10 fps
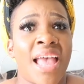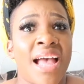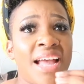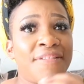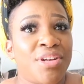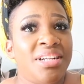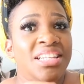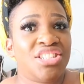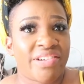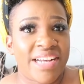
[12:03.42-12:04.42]
I have to
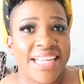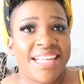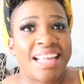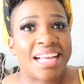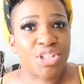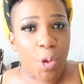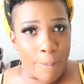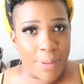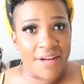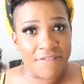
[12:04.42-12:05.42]
literally get
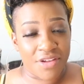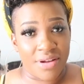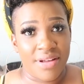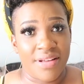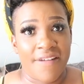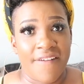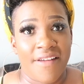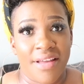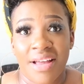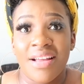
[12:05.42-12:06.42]
up after
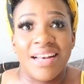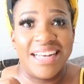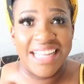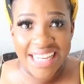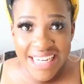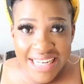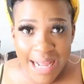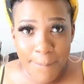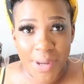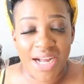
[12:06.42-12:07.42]
laying in
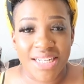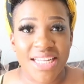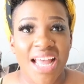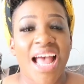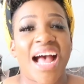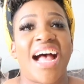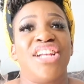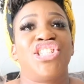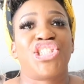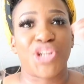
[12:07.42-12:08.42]
that bath
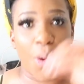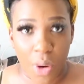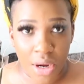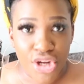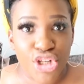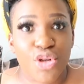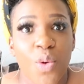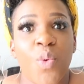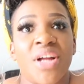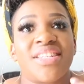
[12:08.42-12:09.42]
and shower.
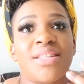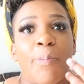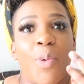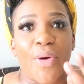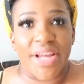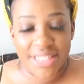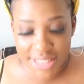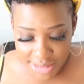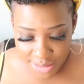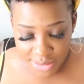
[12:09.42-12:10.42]
So what's the
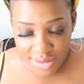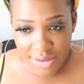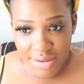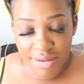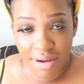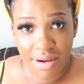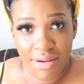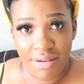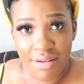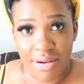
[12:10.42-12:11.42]
point
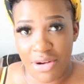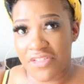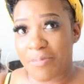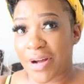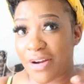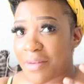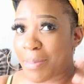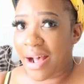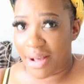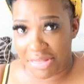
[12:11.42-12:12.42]
of, of a
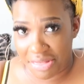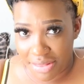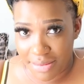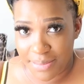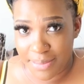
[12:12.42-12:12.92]
bath?